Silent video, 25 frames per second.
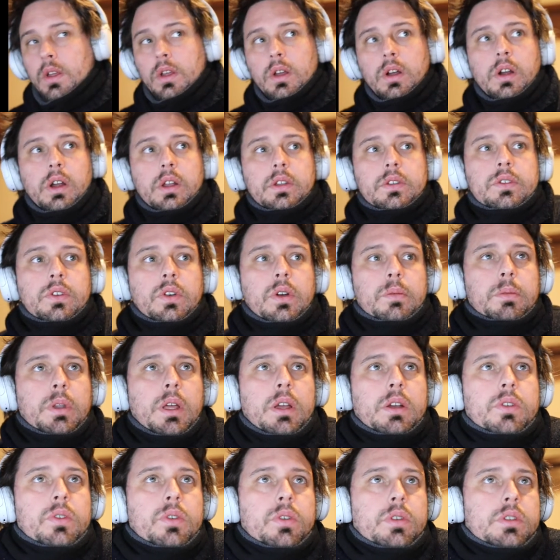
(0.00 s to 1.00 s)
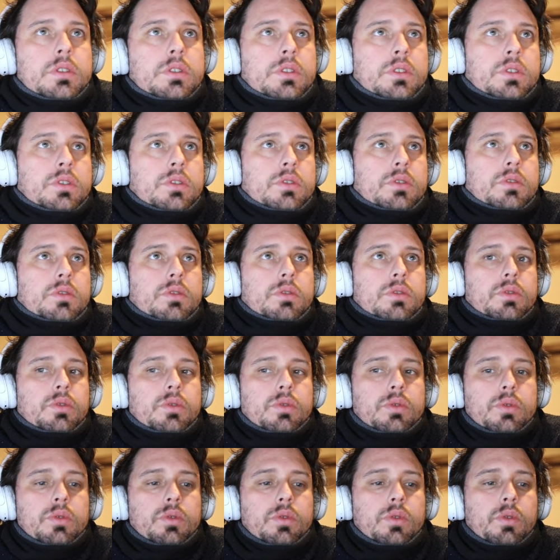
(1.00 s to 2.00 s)
All right, so I'm not going
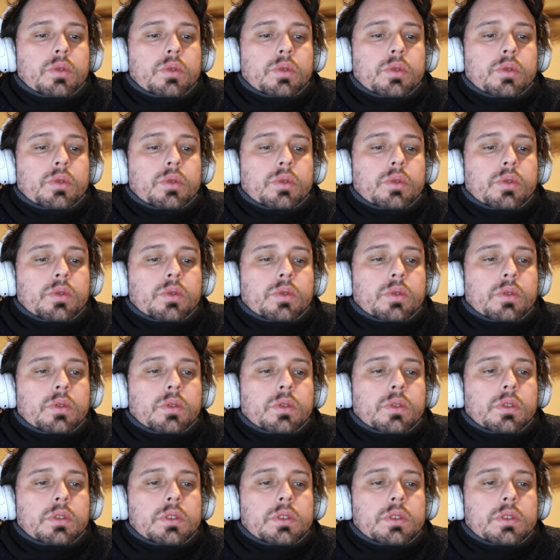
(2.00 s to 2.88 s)
to